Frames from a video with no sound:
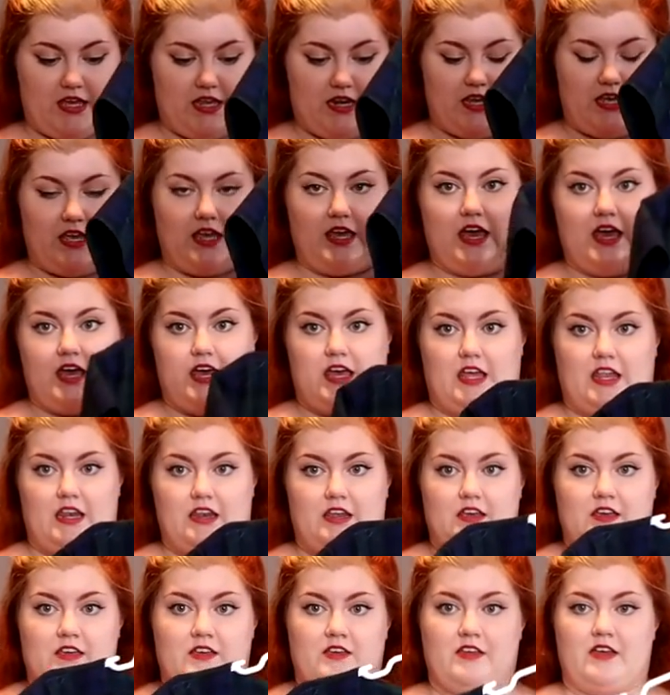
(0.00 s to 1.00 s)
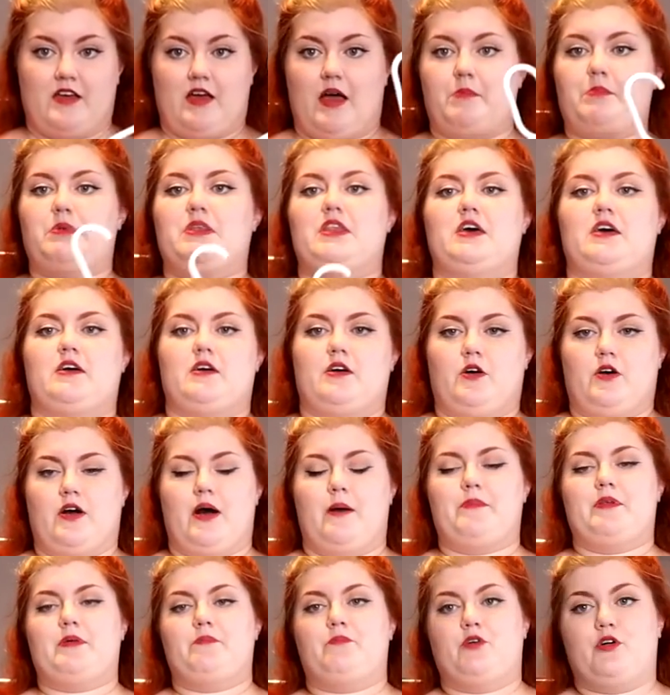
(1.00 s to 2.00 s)
it. Again, I'm gonna
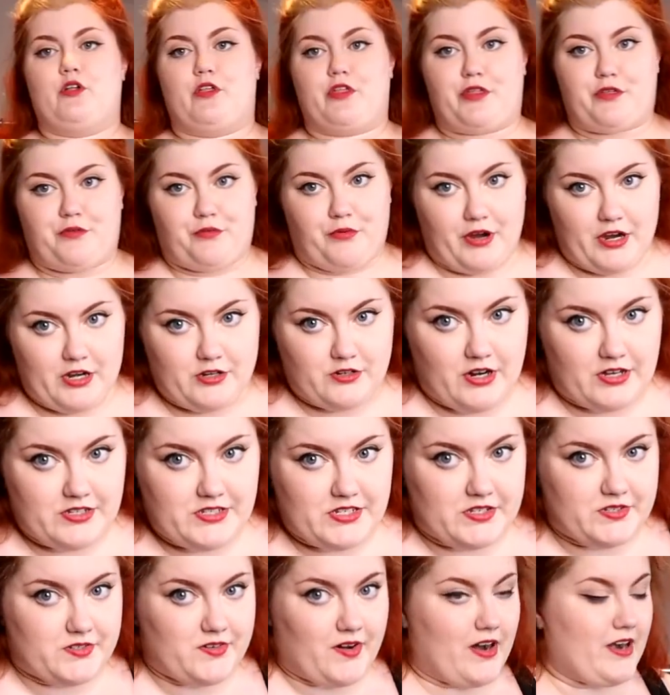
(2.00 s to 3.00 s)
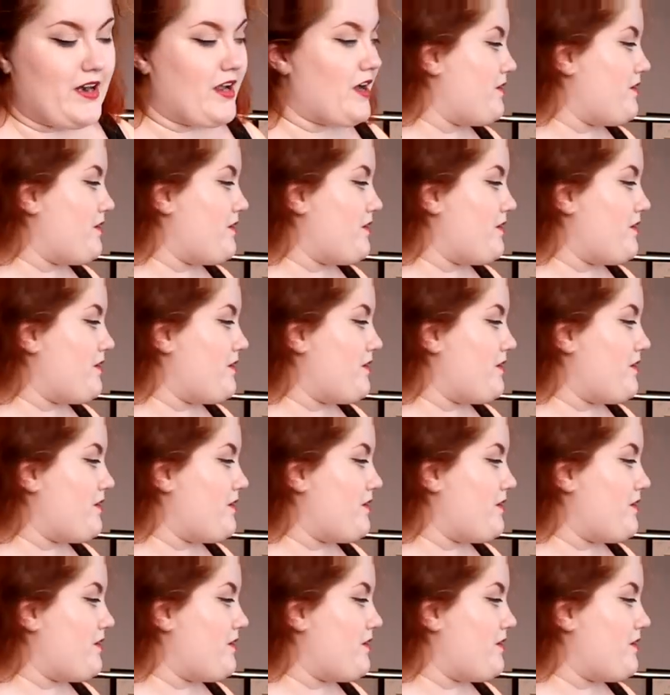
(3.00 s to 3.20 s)
I'm gonna pull three dresses right